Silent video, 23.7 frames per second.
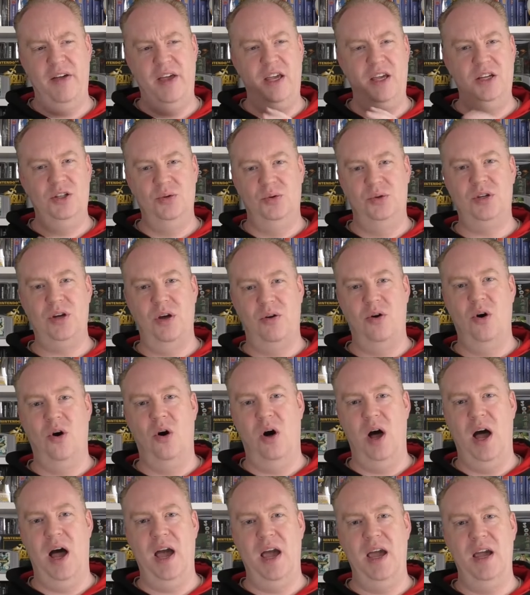think he's also
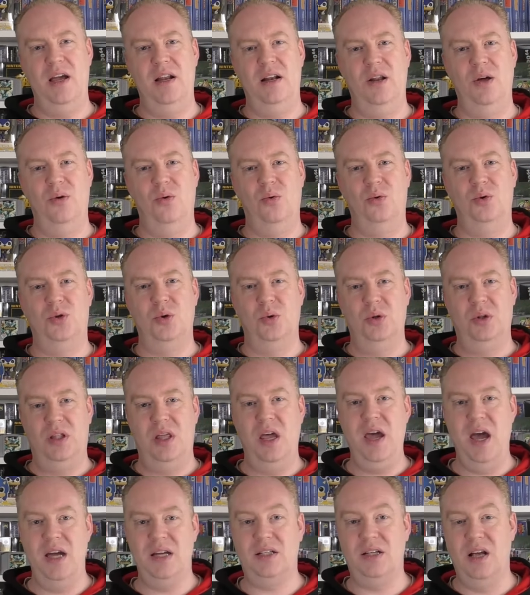got a little sort of
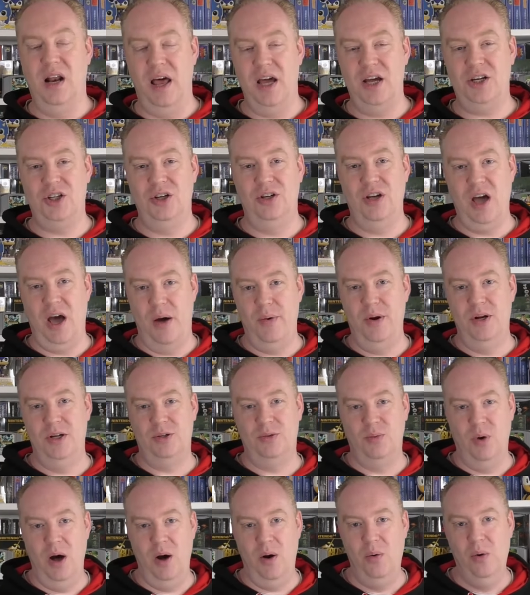DS collection going
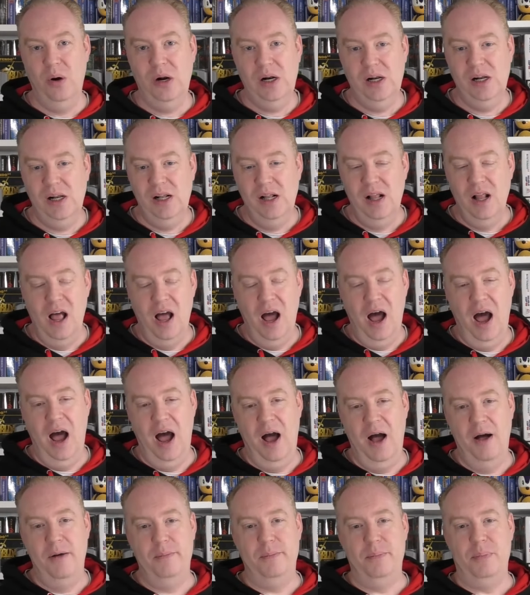as well.
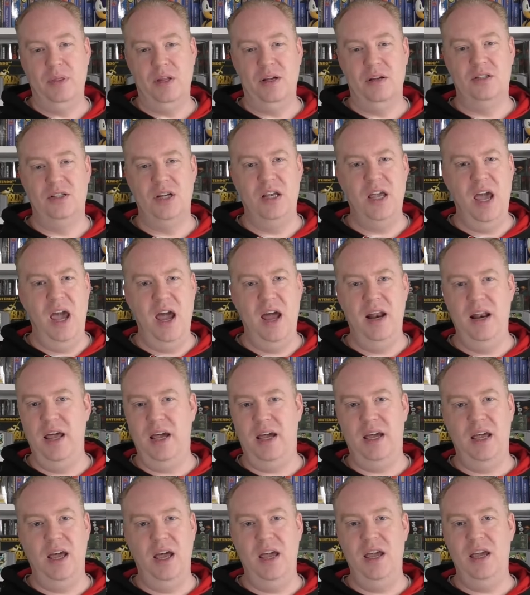So yeah,
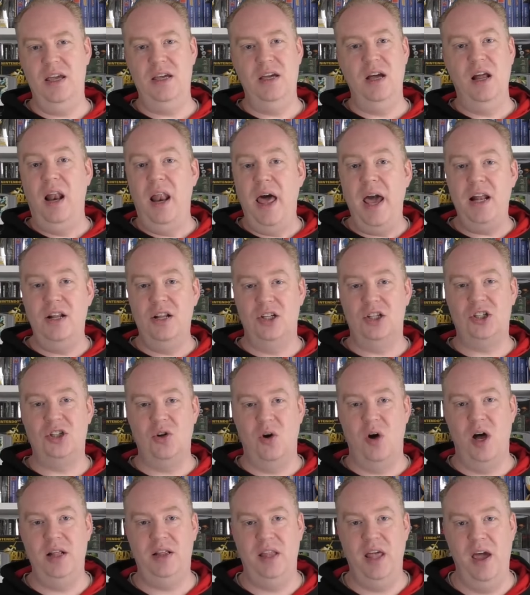Nicky, you're letting the
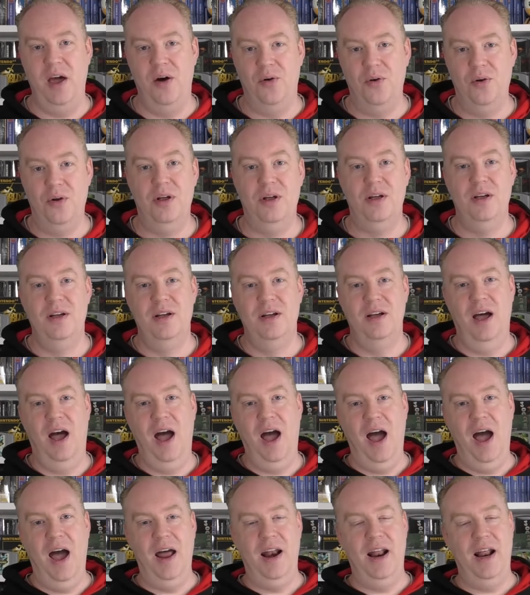side down.
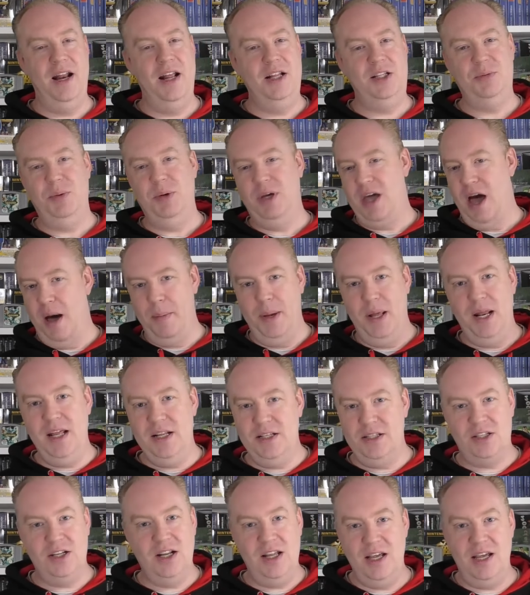They need to be coming
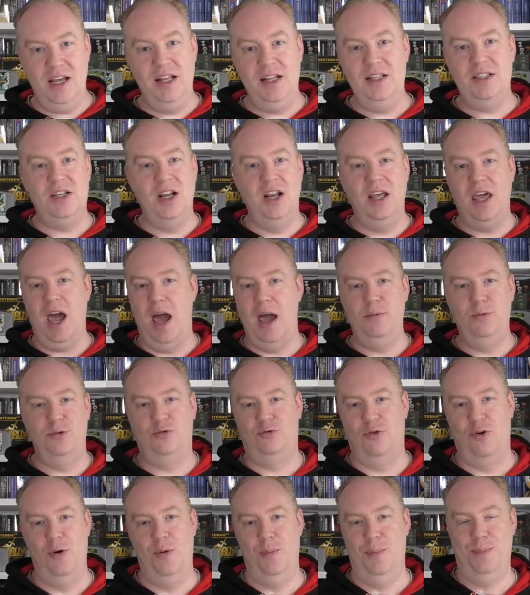into the games
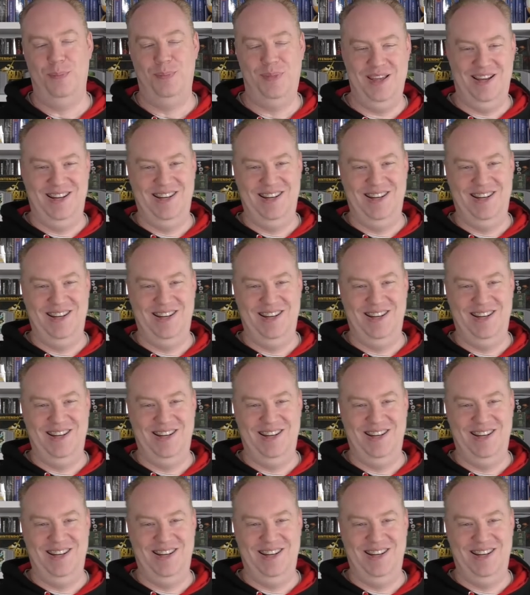room.